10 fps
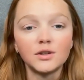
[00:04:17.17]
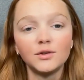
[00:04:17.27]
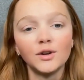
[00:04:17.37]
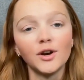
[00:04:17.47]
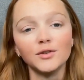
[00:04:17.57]

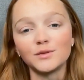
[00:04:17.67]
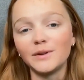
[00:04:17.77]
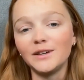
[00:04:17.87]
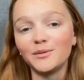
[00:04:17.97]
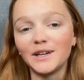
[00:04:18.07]
Who knows?
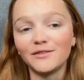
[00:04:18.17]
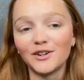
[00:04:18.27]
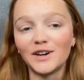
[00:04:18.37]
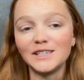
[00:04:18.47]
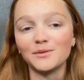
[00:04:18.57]
We have no
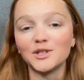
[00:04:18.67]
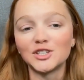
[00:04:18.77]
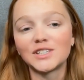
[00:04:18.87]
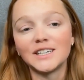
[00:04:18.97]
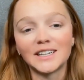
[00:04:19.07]
idea. We're
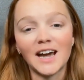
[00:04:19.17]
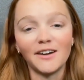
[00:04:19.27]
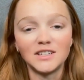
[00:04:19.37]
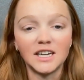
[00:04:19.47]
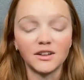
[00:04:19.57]
just gonna
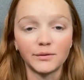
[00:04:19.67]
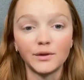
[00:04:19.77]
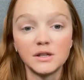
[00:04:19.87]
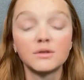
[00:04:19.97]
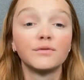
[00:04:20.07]
have to get through
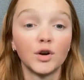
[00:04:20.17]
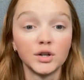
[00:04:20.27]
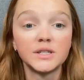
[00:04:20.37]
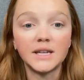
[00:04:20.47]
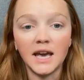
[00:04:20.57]
this
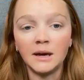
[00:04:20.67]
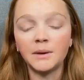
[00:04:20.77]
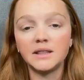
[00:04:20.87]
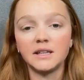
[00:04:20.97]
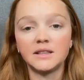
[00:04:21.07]
first game.
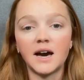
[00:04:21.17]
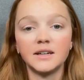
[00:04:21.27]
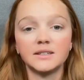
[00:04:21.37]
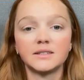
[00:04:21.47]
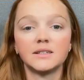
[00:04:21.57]
I think that
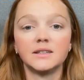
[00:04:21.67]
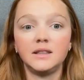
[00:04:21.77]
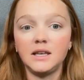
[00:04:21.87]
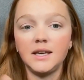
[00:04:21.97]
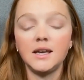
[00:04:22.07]
is
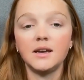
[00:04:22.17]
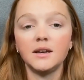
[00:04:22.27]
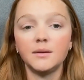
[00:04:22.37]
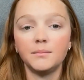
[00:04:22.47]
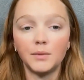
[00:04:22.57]
the
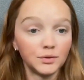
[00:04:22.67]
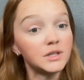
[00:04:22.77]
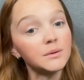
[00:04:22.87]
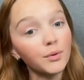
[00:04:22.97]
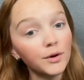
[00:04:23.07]

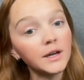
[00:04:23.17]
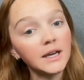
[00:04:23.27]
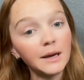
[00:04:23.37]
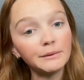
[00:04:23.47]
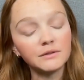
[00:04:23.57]
most important
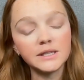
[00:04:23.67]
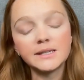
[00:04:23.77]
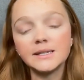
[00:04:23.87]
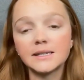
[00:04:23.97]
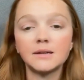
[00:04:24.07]
game of the
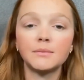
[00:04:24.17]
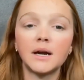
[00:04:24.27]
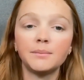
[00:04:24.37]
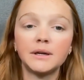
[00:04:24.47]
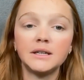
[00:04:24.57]
season, in my
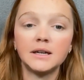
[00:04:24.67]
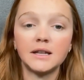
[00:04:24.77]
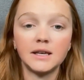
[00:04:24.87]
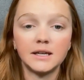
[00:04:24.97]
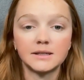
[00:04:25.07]
opinion. And I
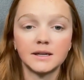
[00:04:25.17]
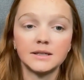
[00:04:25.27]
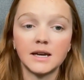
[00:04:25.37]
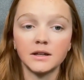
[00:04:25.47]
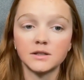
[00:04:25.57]
think it's going
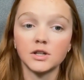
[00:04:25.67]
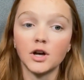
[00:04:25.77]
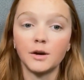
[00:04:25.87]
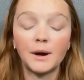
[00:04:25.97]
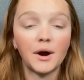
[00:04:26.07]
to tell us a
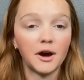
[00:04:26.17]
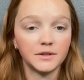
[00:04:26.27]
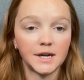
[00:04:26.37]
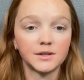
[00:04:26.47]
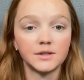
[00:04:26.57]
lot about how
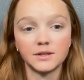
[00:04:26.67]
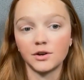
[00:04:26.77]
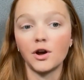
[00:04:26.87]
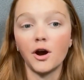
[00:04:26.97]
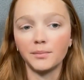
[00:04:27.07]
Texas is
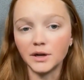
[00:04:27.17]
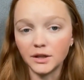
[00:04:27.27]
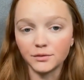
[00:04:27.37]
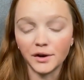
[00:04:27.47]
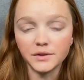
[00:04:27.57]
going to
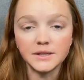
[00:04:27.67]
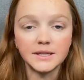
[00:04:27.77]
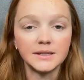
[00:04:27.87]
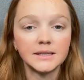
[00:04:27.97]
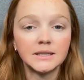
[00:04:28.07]
operate throughout the
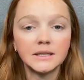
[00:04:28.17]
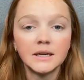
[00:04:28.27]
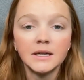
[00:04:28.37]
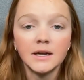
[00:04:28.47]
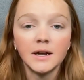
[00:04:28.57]
season.
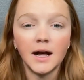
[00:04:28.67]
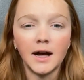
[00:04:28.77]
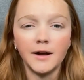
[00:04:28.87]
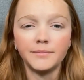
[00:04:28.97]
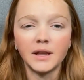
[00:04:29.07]

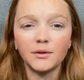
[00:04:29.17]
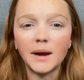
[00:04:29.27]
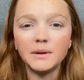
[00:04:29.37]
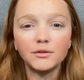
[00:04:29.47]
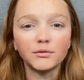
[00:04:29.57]
I
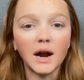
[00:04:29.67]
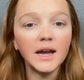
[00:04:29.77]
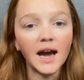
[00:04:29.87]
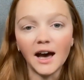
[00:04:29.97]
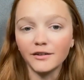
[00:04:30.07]
mean,
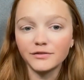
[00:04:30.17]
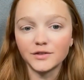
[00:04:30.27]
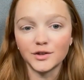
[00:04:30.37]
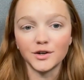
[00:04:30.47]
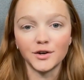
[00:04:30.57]
right
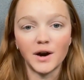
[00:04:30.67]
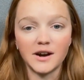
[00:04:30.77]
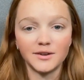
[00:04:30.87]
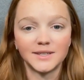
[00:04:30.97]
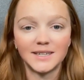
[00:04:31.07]
after
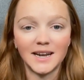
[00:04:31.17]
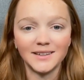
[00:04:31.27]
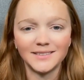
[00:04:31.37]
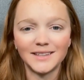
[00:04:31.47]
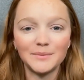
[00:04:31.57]
Ohio
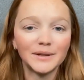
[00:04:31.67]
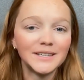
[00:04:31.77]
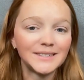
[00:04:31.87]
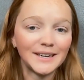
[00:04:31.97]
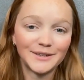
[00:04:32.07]
State, they play
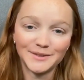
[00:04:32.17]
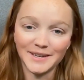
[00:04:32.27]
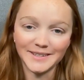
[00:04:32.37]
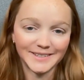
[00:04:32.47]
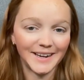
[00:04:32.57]
San
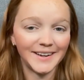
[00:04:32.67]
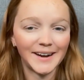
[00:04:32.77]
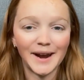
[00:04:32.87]
Jose State.